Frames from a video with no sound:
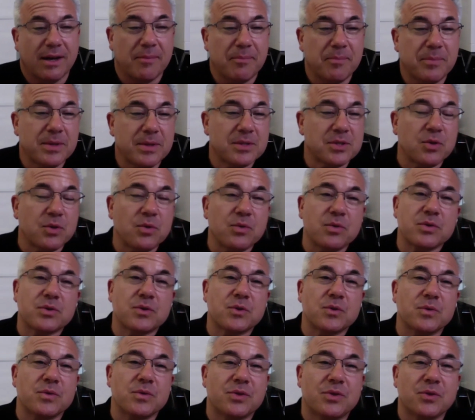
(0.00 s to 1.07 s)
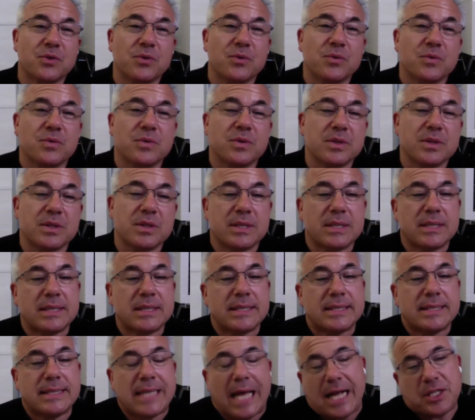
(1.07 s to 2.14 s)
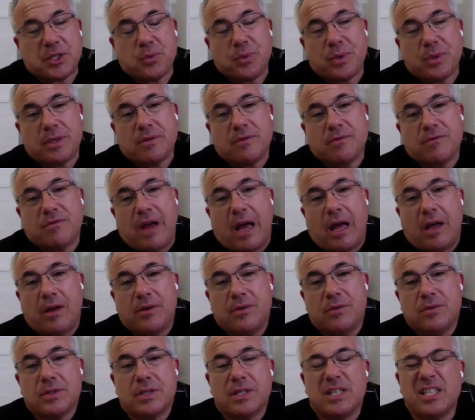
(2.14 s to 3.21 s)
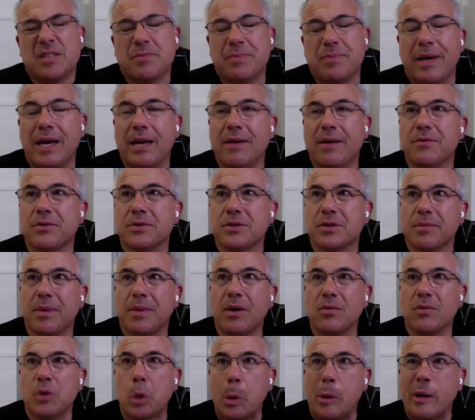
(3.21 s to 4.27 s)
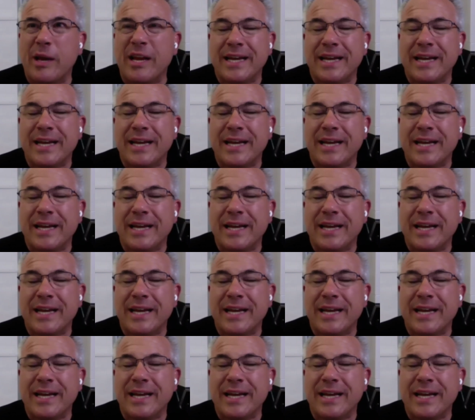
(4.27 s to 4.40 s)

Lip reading: So that's what values and these behaviors are about.